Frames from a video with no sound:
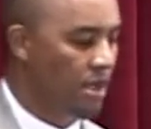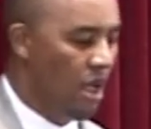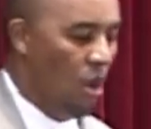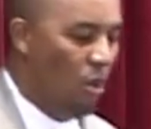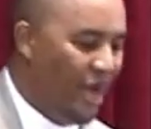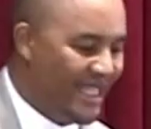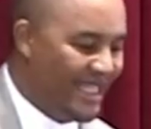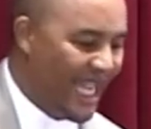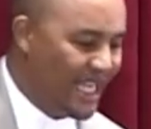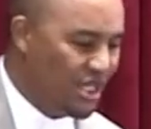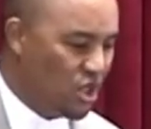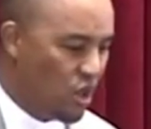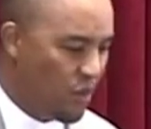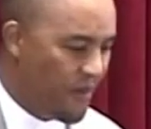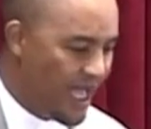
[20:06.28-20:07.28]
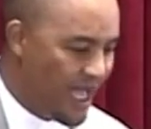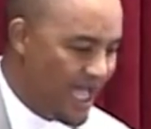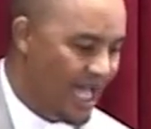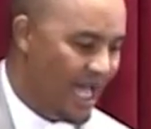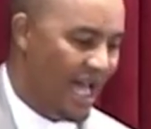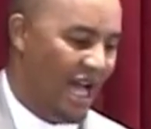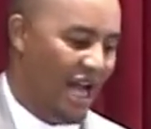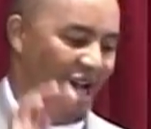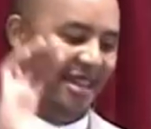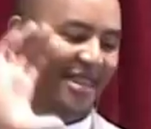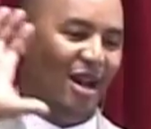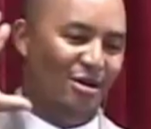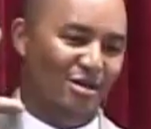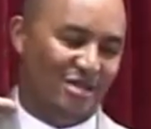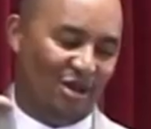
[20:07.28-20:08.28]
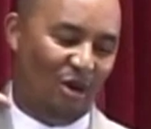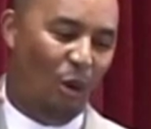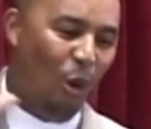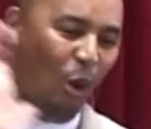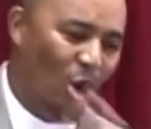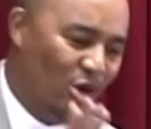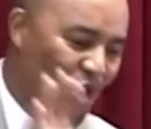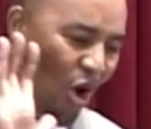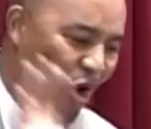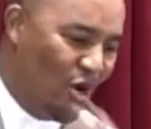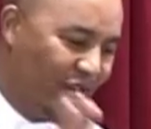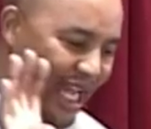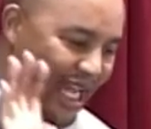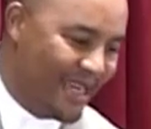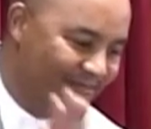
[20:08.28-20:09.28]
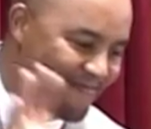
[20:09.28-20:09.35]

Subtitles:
We tend to be those horn honking,